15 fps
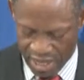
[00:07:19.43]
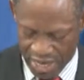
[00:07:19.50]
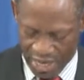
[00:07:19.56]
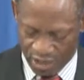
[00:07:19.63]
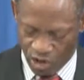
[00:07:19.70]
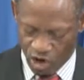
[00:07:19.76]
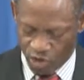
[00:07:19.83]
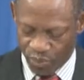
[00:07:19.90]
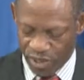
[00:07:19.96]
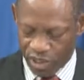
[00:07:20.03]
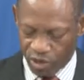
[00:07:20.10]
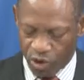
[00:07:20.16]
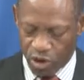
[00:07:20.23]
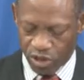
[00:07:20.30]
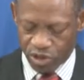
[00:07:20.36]
are now
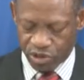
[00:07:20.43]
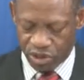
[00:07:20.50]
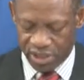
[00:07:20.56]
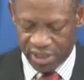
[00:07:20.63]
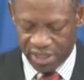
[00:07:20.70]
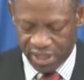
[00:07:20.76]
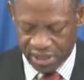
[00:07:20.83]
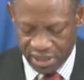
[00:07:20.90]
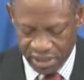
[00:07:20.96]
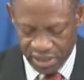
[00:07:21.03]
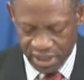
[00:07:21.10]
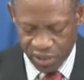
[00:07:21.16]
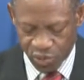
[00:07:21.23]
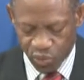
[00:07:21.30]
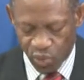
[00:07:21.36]
being
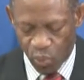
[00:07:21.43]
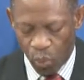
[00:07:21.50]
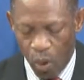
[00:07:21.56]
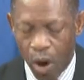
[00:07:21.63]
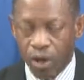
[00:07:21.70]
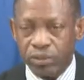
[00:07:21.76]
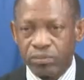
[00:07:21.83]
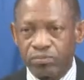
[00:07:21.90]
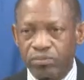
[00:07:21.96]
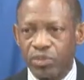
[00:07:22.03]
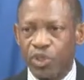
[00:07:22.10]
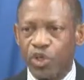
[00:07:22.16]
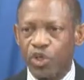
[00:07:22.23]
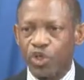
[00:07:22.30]
consolidated into one